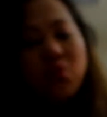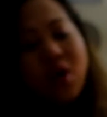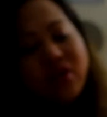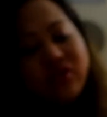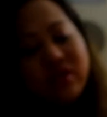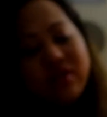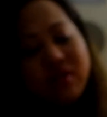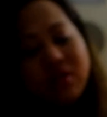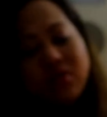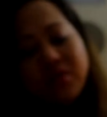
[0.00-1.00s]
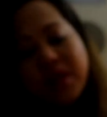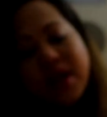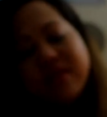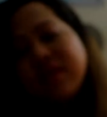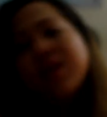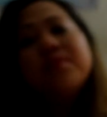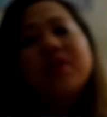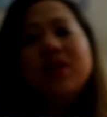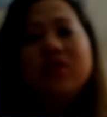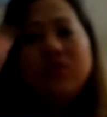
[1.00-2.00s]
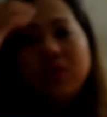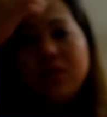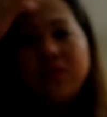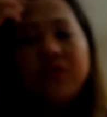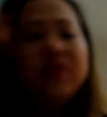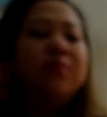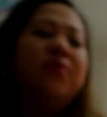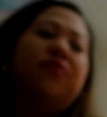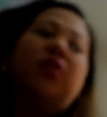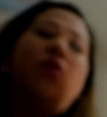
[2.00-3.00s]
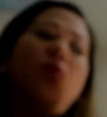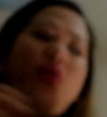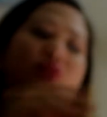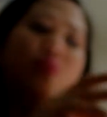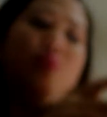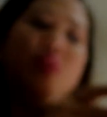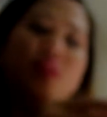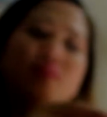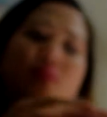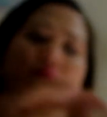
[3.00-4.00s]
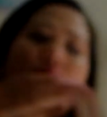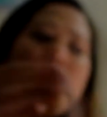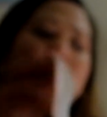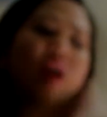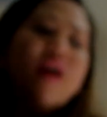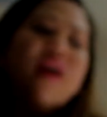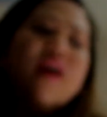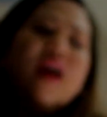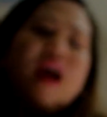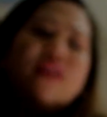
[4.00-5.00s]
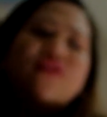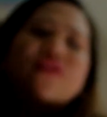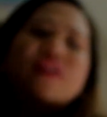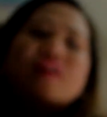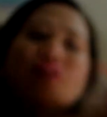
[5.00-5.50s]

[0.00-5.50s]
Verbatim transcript: to wash these clothes, but I said I'm gonna do this first before I wash all this, so I took it